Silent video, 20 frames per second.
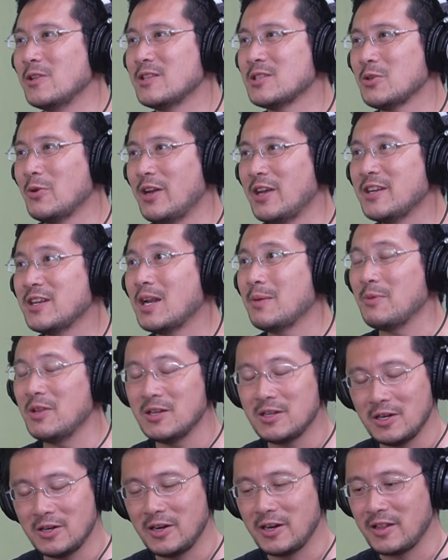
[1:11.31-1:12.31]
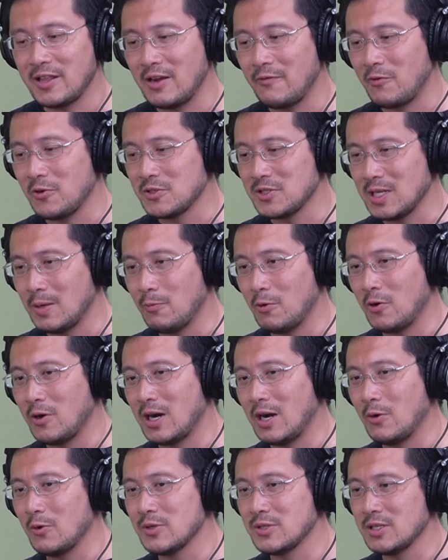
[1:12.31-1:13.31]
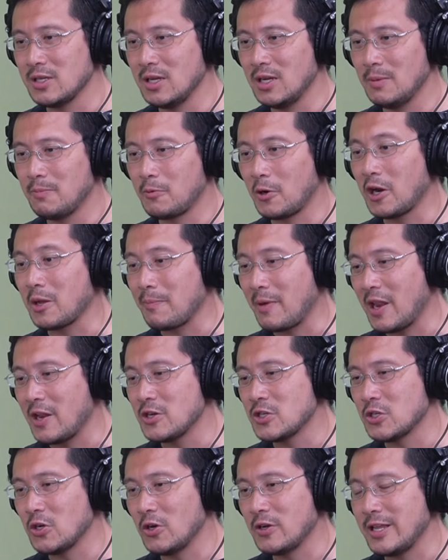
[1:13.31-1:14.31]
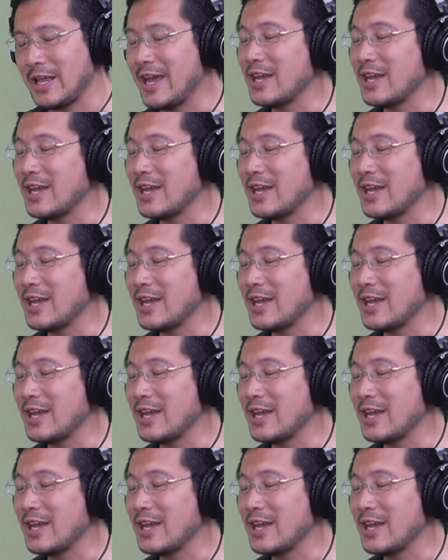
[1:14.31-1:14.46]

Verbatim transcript: and so I ended up interning there for a summer. I was a product manager on the